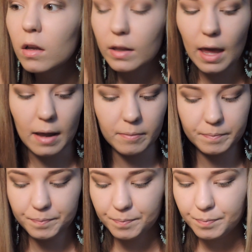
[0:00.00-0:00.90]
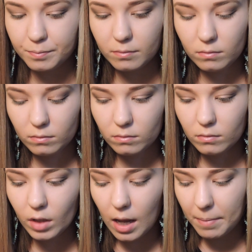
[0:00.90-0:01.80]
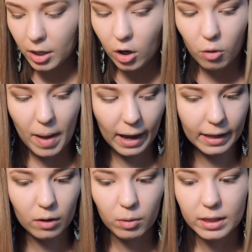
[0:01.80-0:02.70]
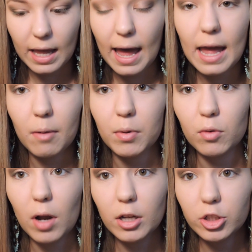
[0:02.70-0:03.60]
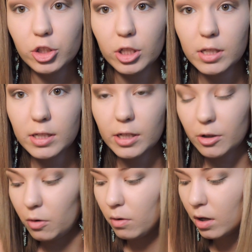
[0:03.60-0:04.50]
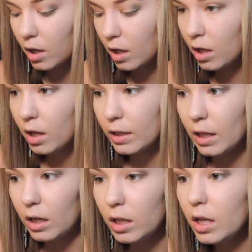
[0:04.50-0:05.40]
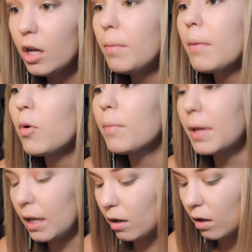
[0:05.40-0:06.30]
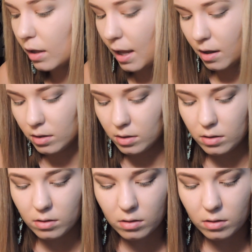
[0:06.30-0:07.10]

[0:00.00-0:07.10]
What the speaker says: Okay. I'm going to go back in with that Amber Rush just to get a little bit more pink on that.